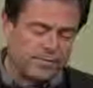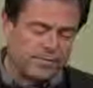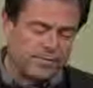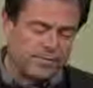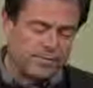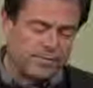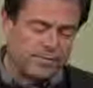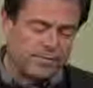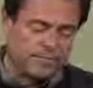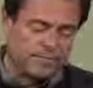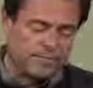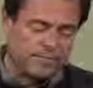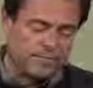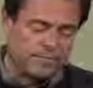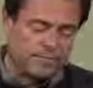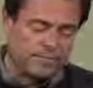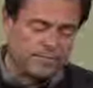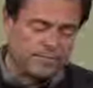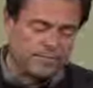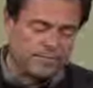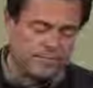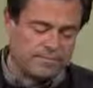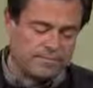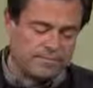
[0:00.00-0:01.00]

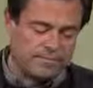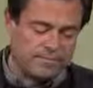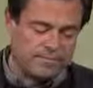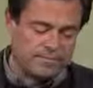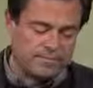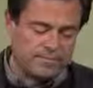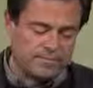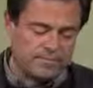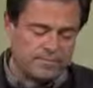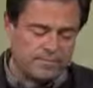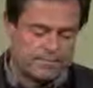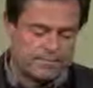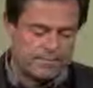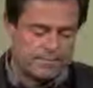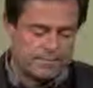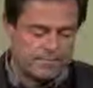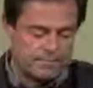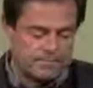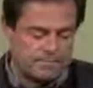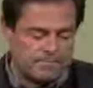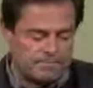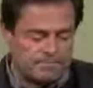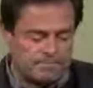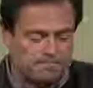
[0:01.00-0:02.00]

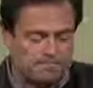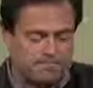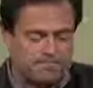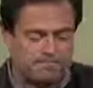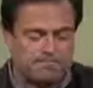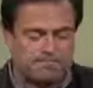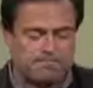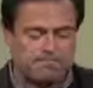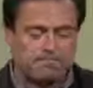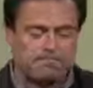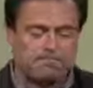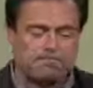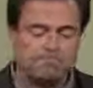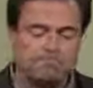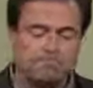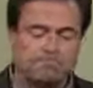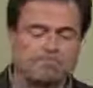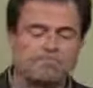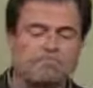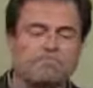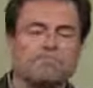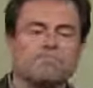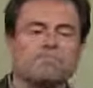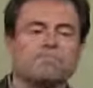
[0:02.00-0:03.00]

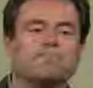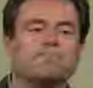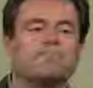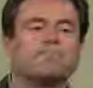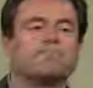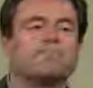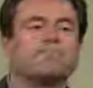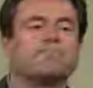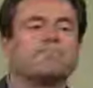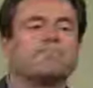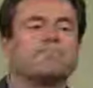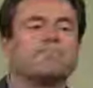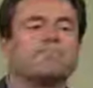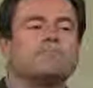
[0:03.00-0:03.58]
Nothing is said.